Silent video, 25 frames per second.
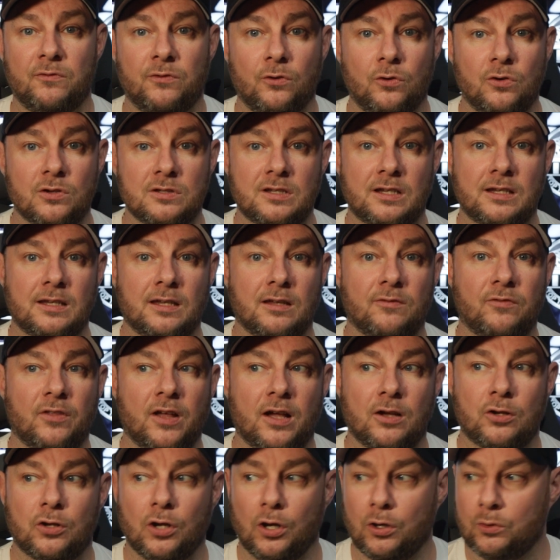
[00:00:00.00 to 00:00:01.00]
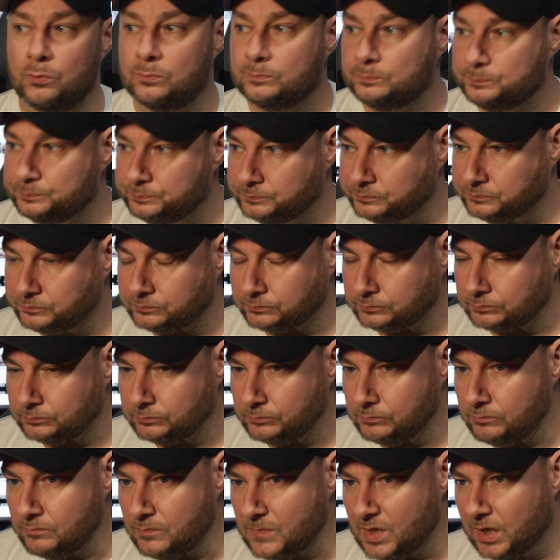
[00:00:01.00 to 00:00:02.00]
force. I can give that a go.
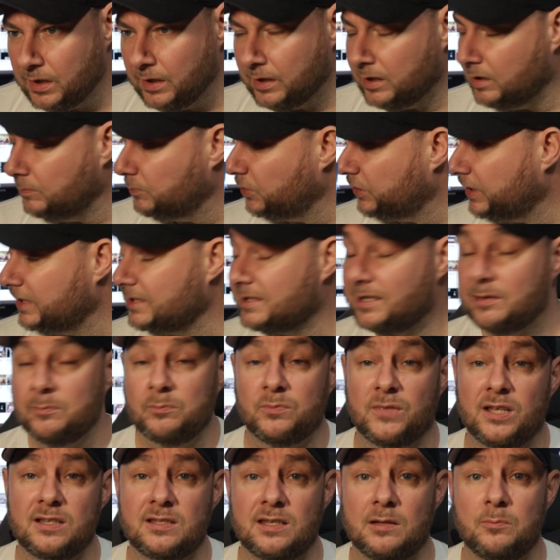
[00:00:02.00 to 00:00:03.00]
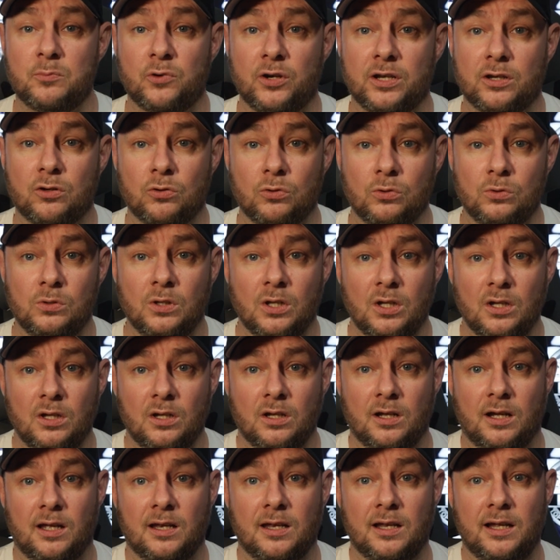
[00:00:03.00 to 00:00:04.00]
But they seem pretty cool.
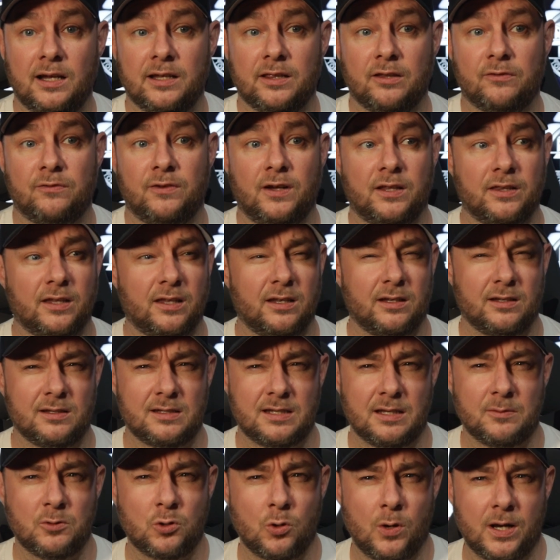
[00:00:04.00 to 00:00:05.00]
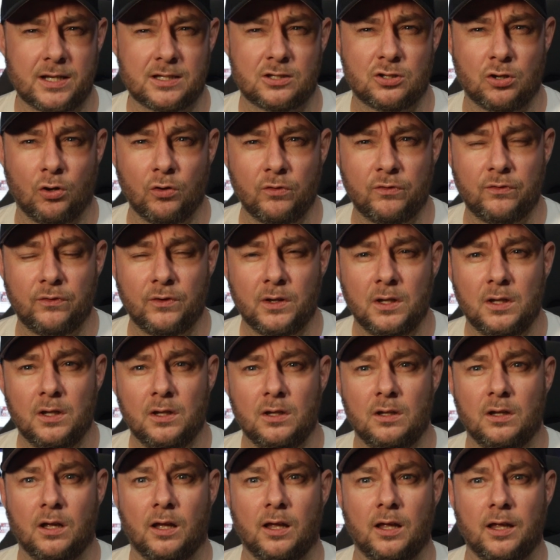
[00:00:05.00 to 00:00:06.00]
I like the fact that they seem quite tough,
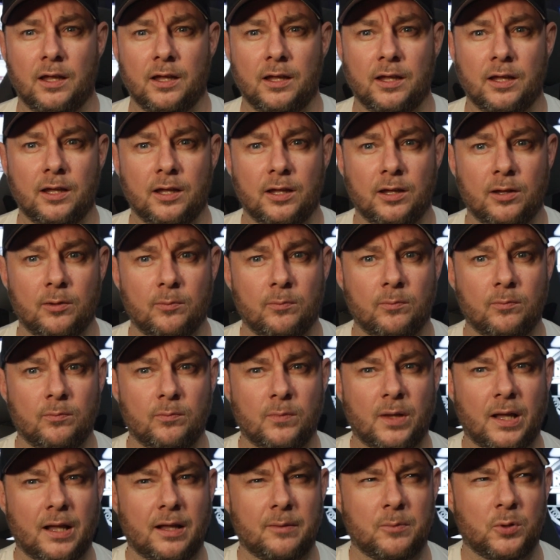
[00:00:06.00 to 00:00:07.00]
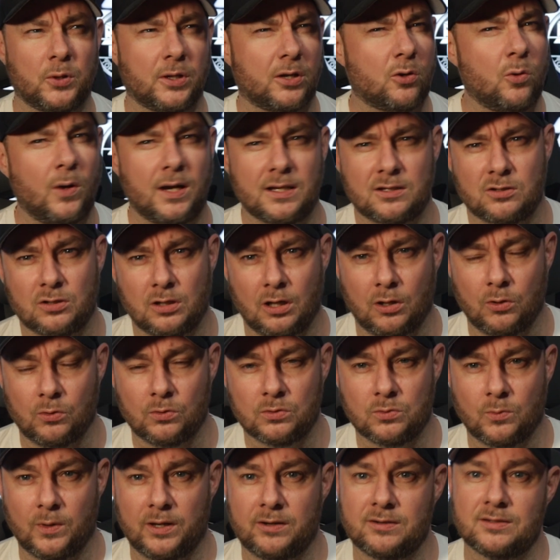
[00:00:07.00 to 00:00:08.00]
but they're quite slow.
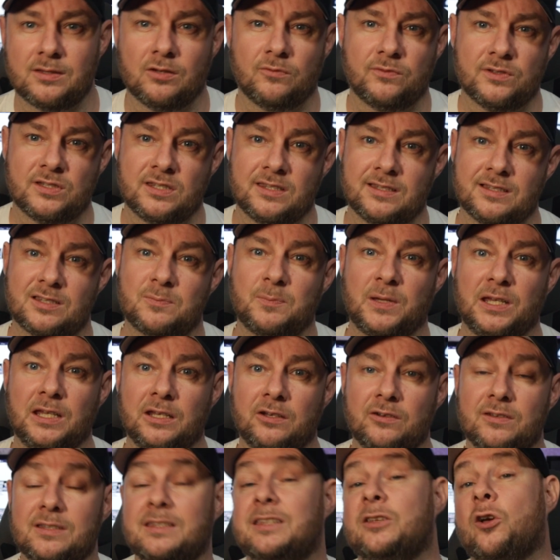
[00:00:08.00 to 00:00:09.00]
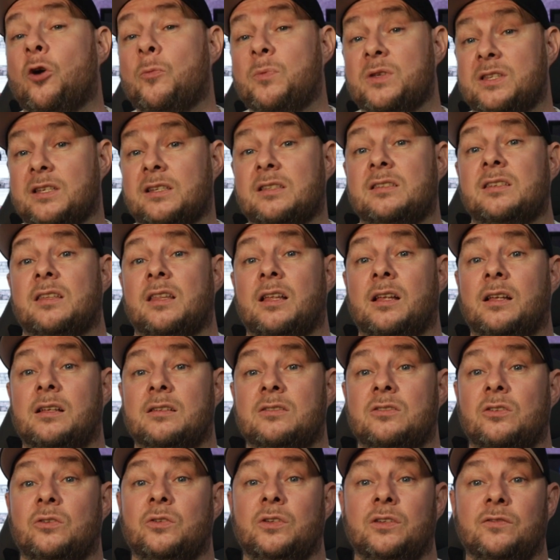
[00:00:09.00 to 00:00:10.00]
Whereas obviously the speeder is the opposite to
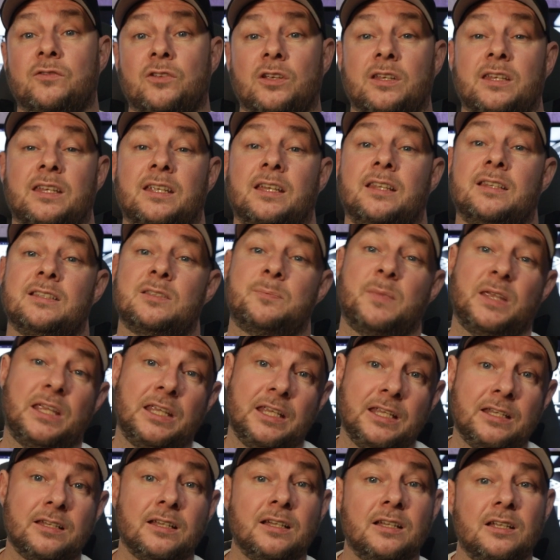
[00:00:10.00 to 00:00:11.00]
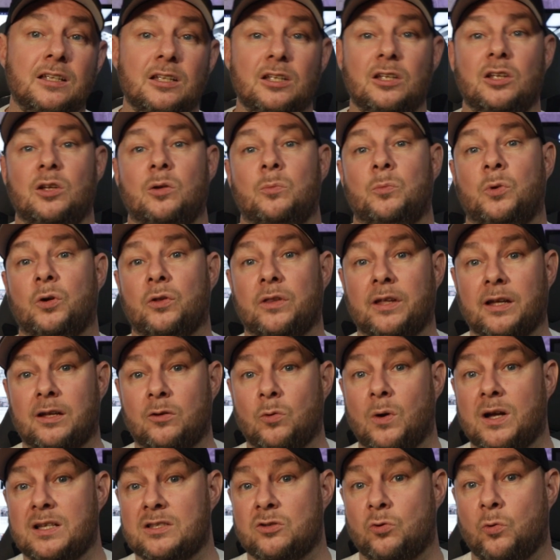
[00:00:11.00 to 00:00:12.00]
that. So you get the speed, but they're
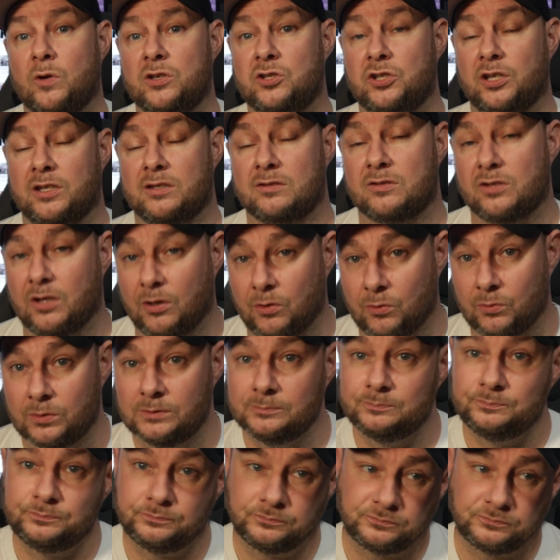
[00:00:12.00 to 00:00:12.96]
quite squishy. So